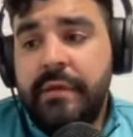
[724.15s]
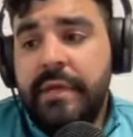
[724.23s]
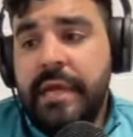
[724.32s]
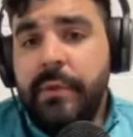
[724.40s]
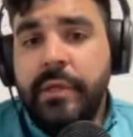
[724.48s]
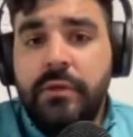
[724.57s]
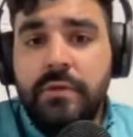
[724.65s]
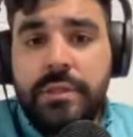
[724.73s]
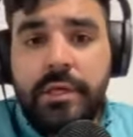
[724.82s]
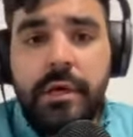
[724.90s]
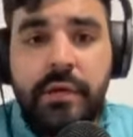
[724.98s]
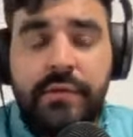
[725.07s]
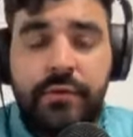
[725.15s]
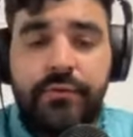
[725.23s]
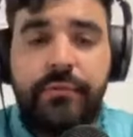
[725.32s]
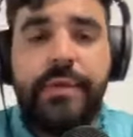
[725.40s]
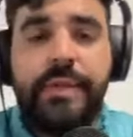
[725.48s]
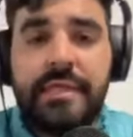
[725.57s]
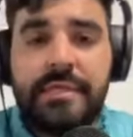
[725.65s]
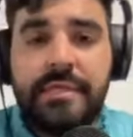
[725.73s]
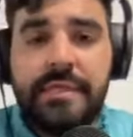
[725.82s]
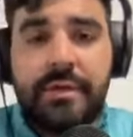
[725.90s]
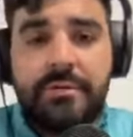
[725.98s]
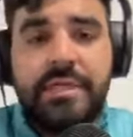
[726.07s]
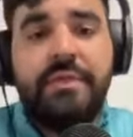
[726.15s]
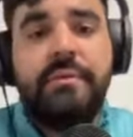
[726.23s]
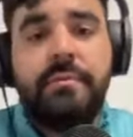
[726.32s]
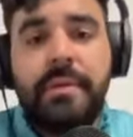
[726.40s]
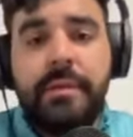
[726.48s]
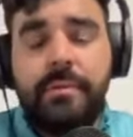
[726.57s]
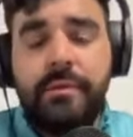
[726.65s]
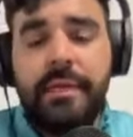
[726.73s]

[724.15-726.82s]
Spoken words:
And then I would use the content from the lessons that I was giving people,